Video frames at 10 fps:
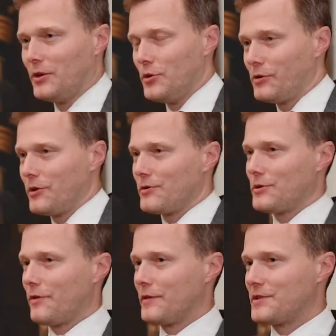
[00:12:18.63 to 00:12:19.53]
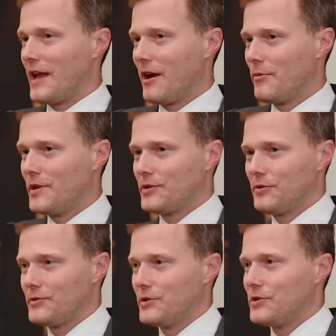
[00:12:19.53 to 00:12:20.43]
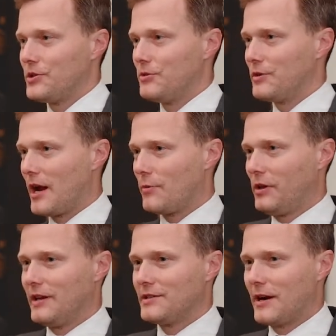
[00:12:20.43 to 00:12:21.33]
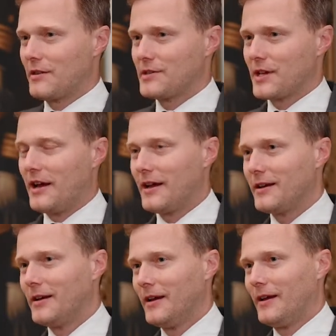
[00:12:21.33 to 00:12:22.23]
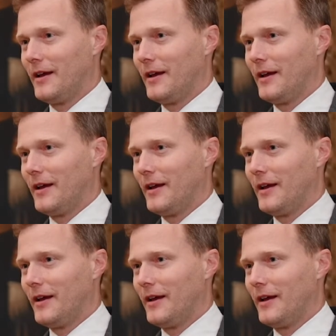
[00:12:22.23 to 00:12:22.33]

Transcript: nuclear surface-to-air missiles to shoot airplanes out of the sky,